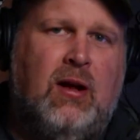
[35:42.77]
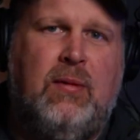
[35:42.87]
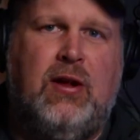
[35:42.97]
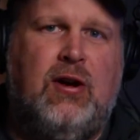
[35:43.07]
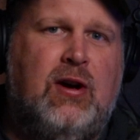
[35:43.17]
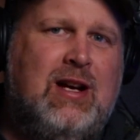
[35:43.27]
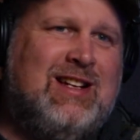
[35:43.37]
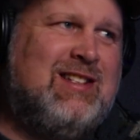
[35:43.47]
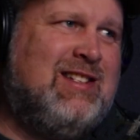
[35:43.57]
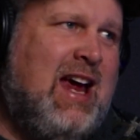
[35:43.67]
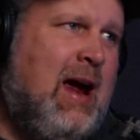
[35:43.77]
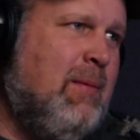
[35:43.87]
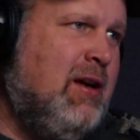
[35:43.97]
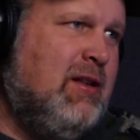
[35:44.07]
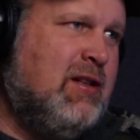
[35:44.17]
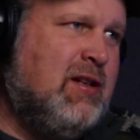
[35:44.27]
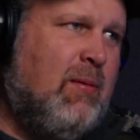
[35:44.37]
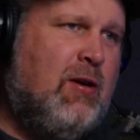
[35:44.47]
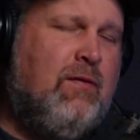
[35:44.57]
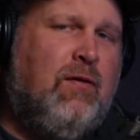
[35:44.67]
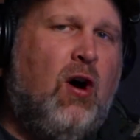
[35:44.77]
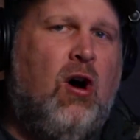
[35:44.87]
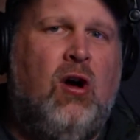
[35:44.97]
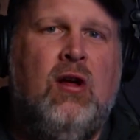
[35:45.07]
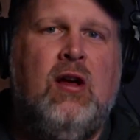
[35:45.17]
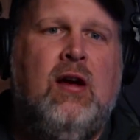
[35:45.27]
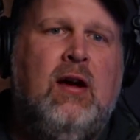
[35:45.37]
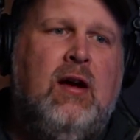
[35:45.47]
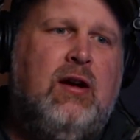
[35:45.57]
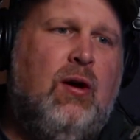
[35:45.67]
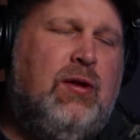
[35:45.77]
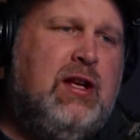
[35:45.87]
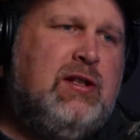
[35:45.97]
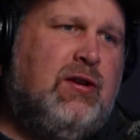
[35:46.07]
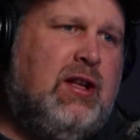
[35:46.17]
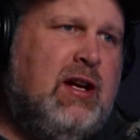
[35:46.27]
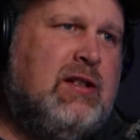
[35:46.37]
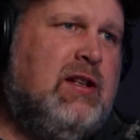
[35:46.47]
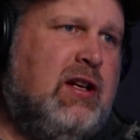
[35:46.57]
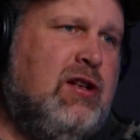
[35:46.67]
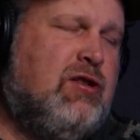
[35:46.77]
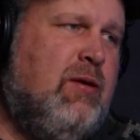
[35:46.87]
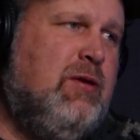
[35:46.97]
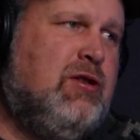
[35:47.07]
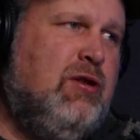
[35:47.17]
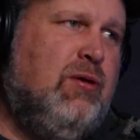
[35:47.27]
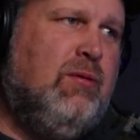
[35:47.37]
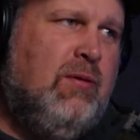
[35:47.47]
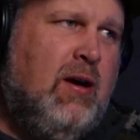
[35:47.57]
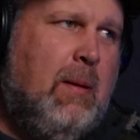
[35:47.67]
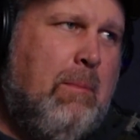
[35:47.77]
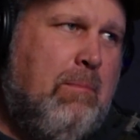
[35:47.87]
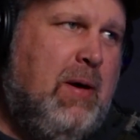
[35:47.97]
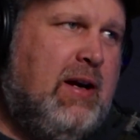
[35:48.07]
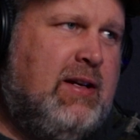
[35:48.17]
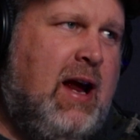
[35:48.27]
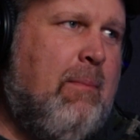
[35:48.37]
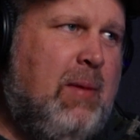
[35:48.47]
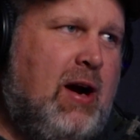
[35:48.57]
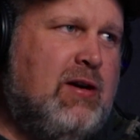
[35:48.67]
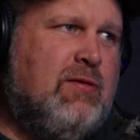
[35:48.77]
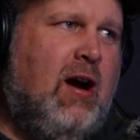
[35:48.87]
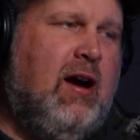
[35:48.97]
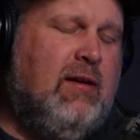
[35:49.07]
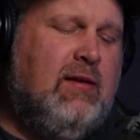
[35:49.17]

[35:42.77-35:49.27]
Columbia, they're eating salmon in the summer and fall. And these are things that contribute to big damn bears, right?